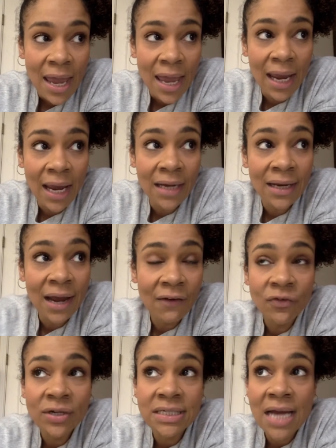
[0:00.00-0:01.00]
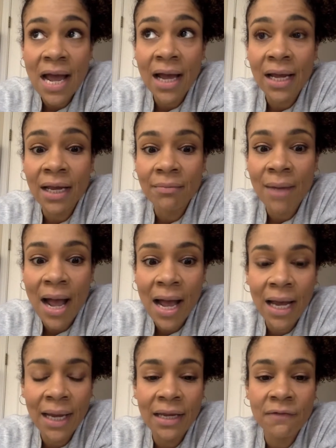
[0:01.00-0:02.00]
And every time
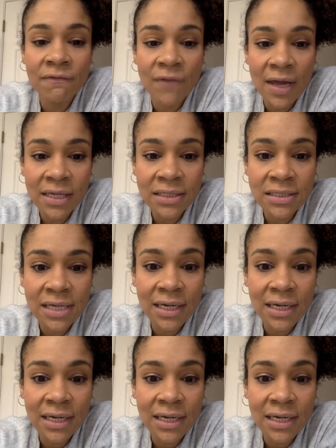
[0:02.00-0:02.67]
I invest